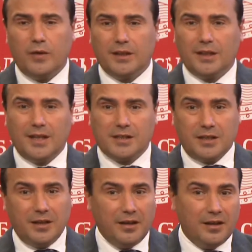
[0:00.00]
have
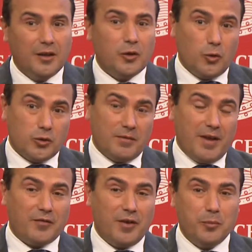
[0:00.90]
a lot of votes
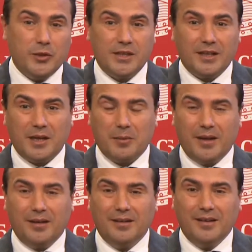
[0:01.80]
from the
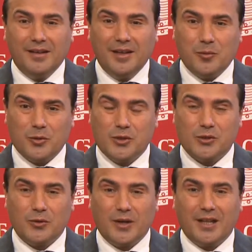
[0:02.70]
non-Albanians, but this
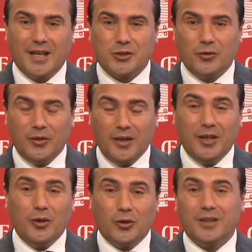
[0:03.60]
ambition
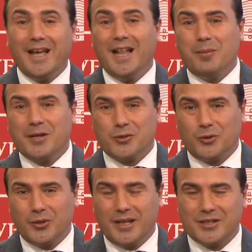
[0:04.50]
takes a
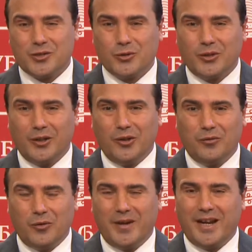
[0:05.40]
majority of votes of
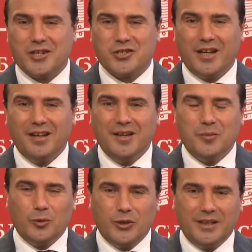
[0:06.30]
the
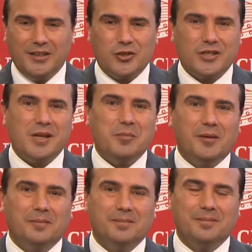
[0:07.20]
non-Albanian
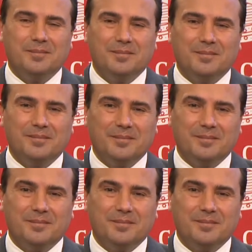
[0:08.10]
electoral body in